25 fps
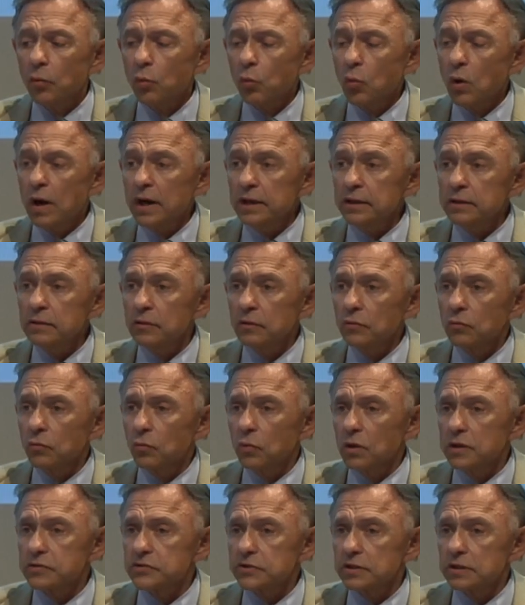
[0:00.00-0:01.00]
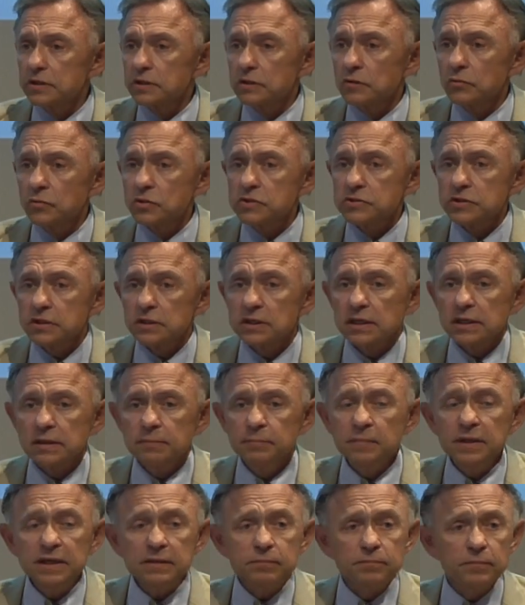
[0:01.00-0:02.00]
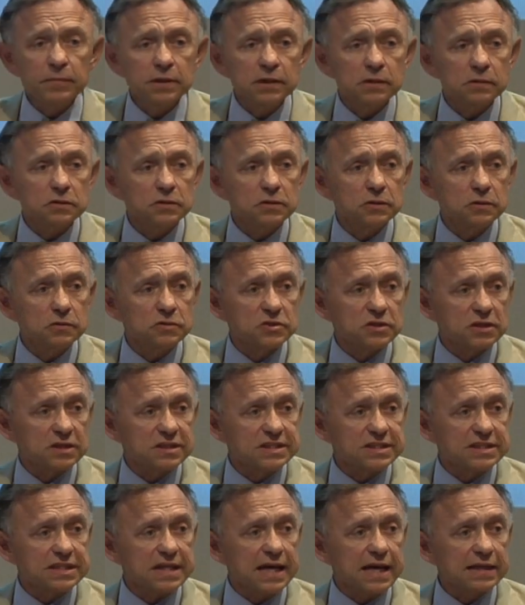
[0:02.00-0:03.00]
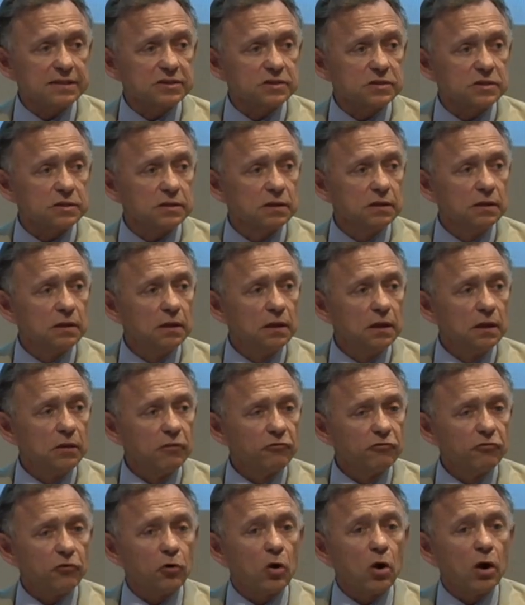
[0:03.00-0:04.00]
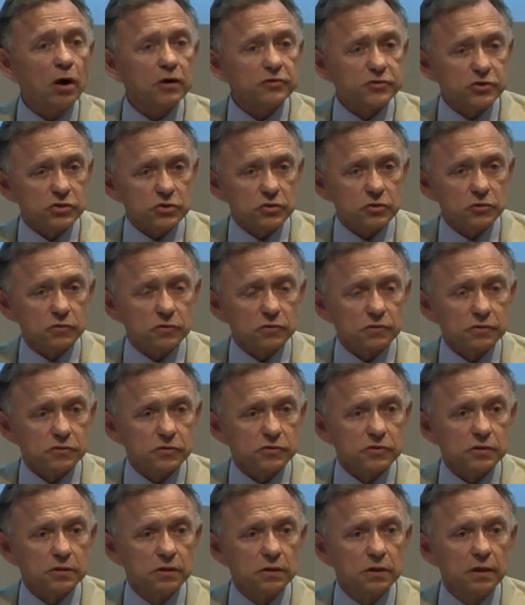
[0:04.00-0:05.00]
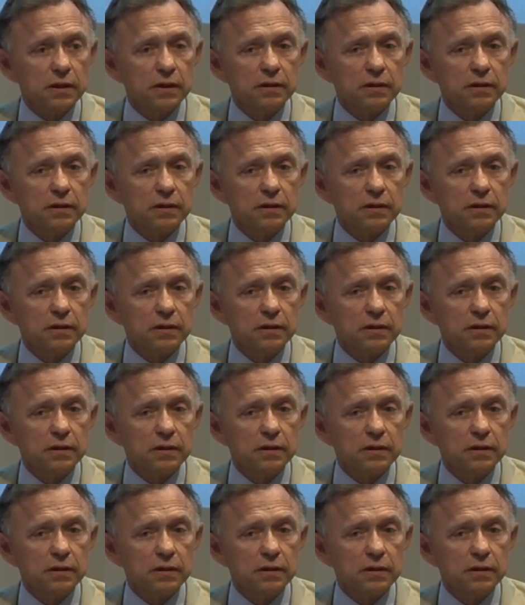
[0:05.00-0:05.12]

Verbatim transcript: One was that there was a commitment to success for all students,